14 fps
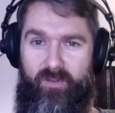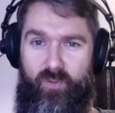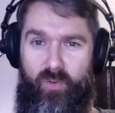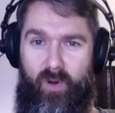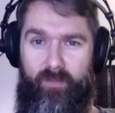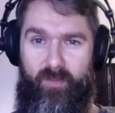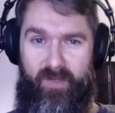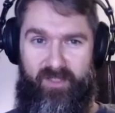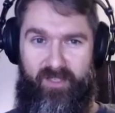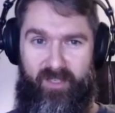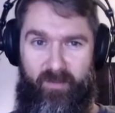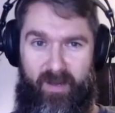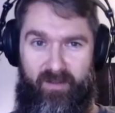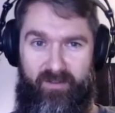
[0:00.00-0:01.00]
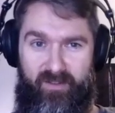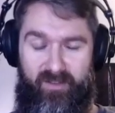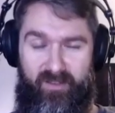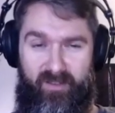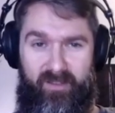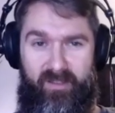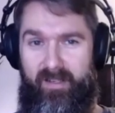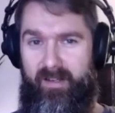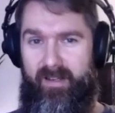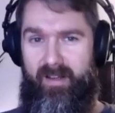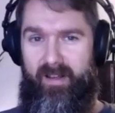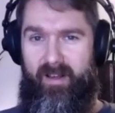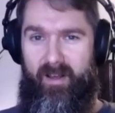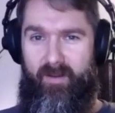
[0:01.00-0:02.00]
too optimistic
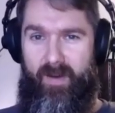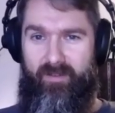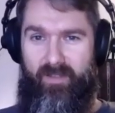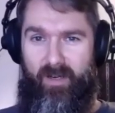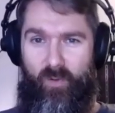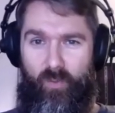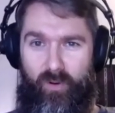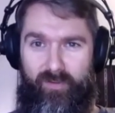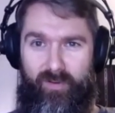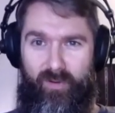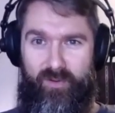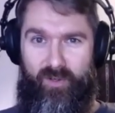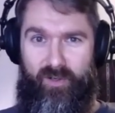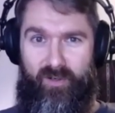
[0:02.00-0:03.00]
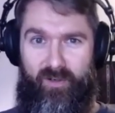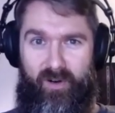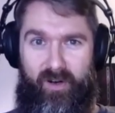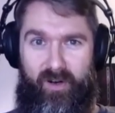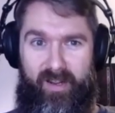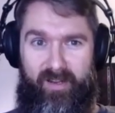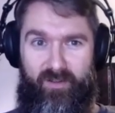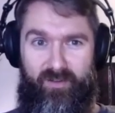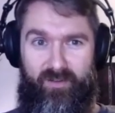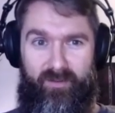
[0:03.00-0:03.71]
about how workflows are handled.